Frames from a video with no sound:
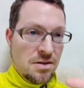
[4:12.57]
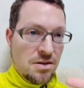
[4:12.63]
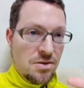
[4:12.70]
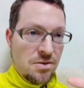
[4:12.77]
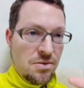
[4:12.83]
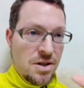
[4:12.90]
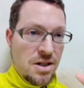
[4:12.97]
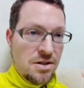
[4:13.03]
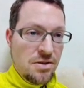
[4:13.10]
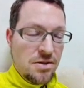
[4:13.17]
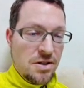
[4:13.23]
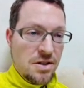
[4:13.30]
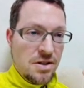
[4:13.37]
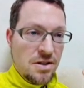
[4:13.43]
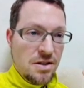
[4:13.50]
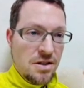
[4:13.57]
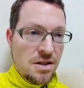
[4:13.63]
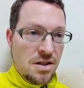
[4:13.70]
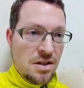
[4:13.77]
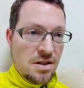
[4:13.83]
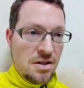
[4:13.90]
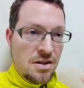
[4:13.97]
reduce
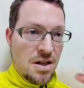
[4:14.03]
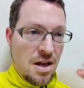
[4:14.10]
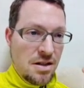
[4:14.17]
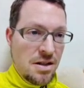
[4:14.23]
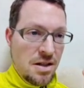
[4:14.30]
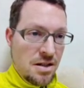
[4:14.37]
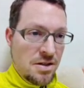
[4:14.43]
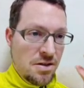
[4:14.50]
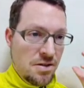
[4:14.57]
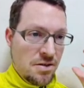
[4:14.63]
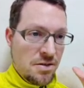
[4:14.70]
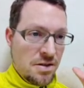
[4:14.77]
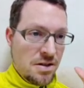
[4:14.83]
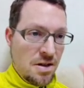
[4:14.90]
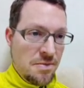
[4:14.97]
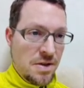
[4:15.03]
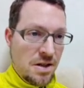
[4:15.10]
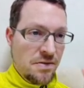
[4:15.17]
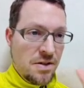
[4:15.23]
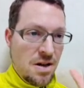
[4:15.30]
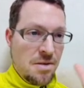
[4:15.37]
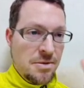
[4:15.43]
the idea to something
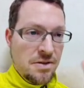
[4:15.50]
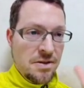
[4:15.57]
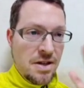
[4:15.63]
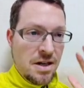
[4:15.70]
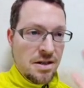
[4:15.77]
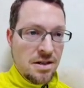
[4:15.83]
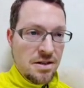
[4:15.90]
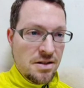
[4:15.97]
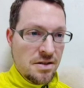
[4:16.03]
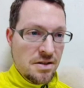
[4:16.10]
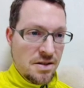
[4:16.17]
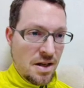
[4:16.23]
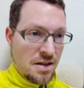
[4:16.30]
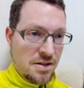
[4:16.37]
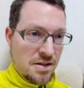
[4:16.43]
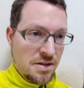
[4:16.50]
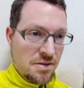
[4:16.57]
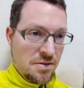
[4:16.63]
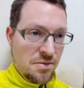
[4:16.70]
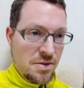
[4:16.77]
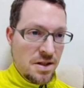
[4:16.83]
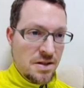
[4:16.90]
phenomenal that it can sense
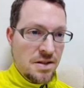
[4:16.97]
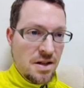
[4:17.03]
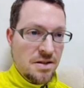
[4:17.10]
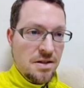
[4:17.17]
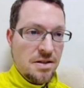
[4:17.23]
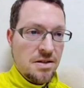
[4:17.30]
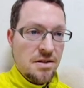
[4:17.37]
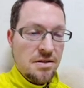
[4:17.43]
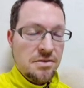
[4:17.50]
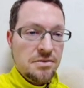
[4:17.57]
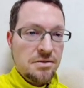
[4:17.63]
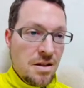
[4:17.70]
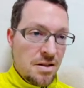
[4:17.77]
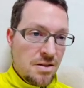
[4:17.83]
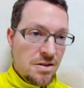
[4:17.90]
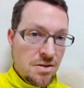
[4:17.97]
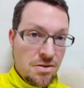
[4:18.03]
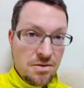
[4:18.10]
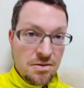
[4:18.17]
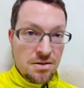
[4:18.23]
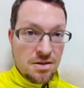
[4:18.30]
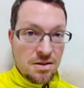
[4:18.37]
with its senses.
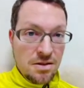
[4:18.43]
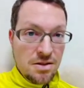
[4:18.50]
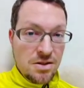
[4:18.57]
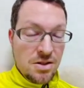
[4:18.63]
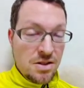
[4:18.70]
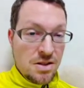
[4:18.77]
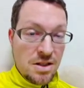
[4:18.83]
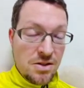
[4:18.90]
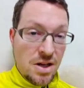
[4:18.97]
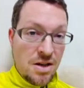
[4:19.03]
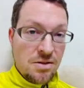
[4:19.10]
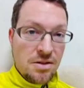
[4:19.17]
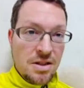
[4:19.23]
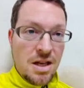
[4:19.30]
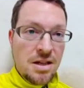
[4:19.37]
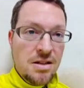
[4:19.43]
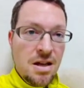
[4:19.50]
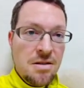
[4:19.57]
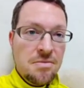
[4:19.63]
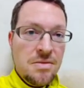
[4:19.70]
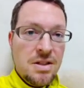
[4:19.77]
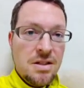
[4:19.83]
So just in general,
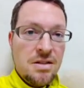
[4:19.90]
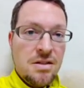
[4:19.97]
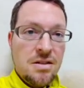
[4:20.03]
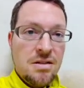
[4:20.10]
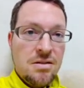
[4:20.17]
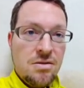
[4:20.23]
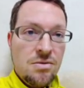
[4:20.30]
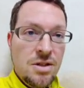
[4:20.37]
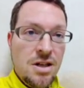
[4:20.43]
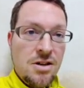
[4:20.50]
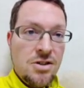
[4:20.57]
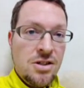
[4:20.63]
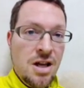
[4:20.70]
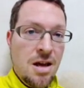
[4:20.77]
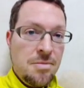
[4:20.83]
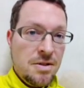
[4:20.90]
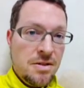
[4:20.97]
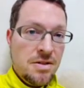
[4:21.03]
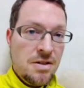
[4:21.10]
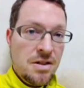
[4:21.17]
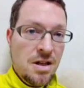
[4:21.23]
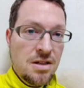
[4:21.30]
anytime this reduction
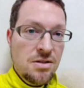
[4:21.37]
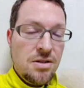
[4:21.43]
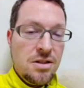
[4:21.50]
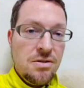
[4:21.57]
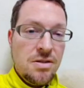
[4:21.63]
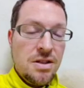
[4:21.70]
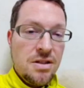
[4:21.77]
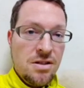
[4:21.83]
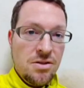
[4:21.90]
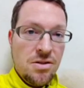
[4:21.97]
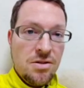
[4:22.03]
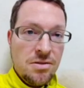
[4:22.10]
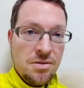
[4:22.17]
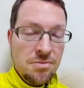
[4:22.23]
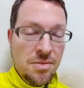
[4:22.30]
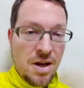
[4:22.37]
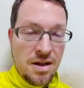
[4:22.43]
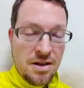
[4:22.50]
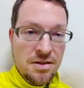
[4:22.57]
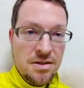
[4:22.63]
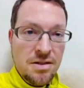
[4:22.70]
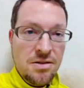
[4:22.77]
happens, and you can do this in your own
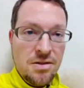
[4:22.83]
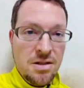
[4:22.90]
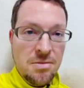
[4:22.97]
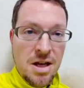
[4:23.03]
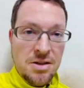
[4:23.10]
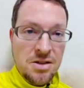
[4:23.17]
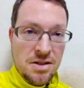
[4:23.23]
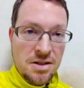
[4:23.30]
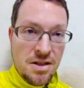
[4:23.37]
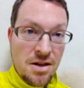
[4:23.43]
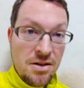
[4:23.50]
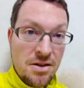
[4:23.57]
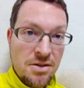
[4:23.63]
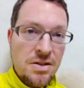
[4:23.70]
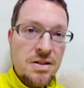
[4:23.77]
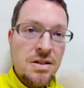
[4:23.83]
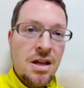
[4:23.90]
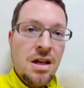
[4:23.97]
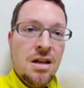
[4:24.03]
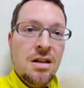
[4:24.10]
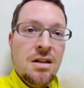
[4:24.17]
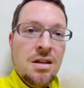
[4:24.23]
mind, you can imagine scenarios
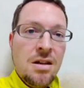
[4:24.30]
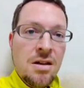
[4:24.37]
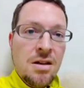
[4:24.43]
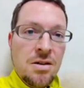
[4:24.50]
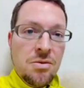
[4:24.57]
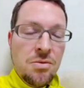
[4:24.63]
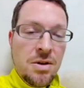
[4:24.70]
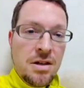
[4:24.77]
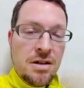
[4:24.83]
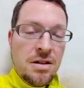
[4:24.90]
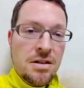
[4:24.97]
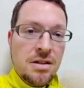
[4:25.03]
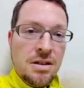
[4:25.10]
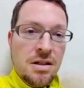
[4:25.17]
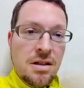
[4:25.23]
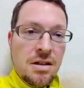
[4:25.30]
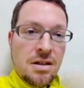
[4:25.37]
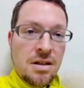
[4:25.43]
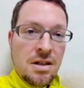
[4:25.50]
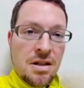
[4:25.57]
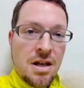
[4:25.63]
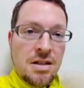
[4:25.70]
where
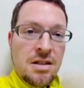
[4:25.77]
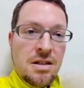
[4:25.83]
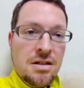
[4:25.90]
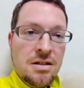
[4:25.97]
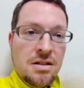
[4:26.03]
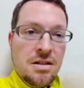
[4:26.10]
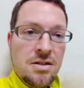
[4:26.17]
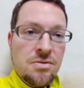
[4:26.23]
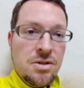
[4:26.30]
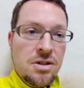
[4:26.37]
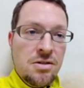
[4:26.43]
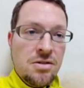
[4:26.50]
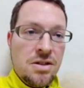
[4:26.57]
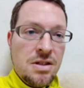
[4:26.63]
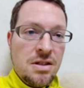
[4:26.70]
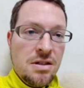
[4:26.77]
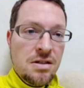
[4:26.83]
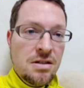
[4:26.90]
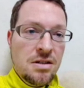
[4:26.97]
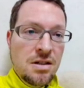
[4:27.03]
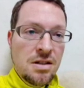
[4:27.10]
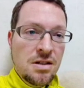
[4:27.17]
an idea is reduced
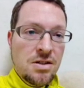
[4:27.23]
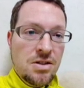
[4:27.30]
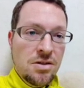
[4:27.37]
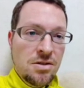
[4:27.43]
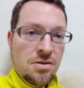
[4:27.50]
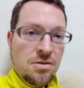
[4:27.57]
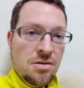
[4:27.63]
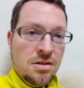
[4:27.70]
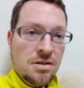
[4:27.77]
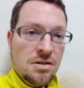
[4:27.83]
into